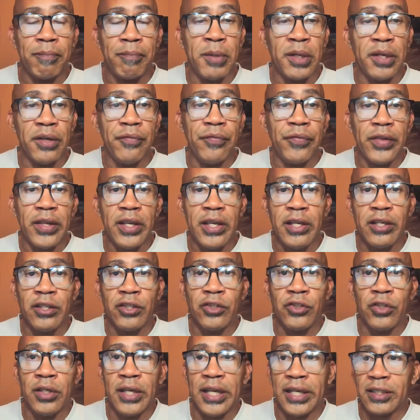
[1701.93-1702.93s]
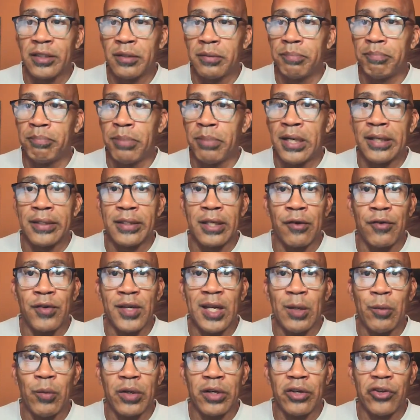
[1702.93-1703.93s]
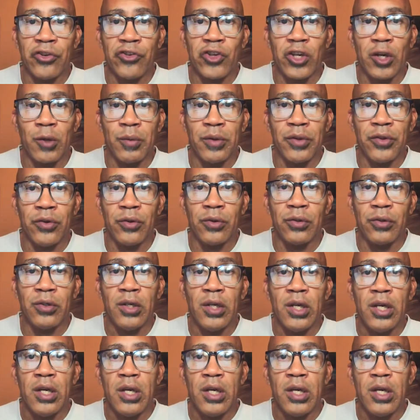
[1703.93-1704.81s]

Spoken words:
But here's the next part I really want to share with you.